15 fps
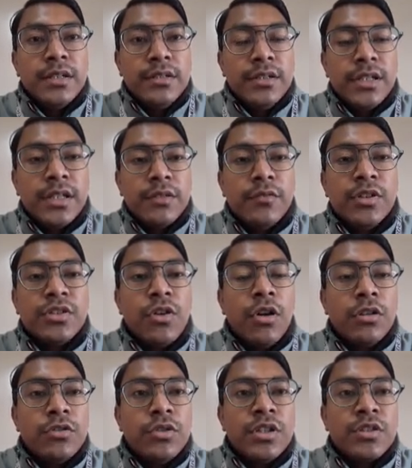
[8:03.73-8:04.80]
okay, was
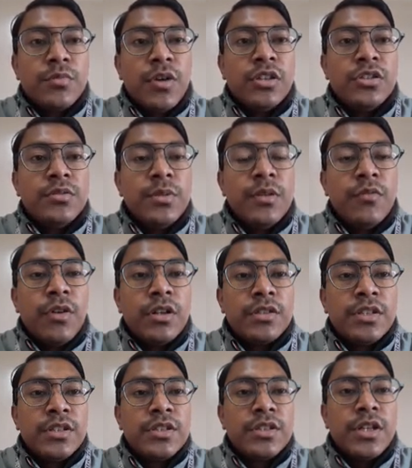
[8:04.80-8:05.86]
also responsible for
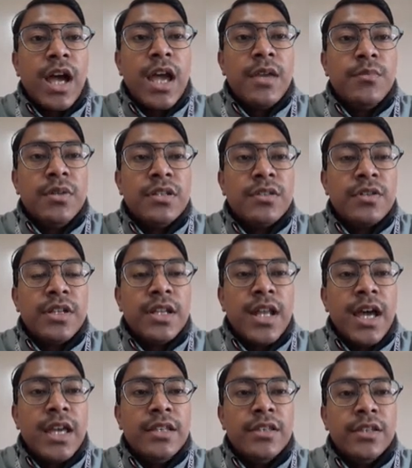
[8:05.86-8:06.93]
such high birth rate and
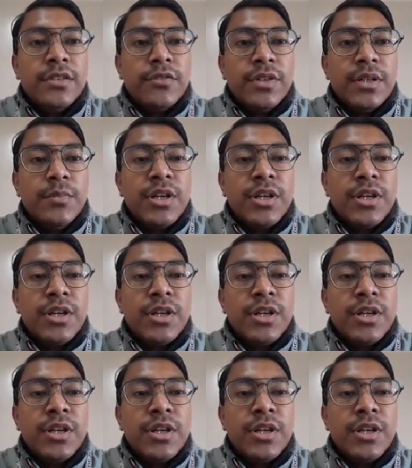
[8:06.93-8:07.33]
high death rate,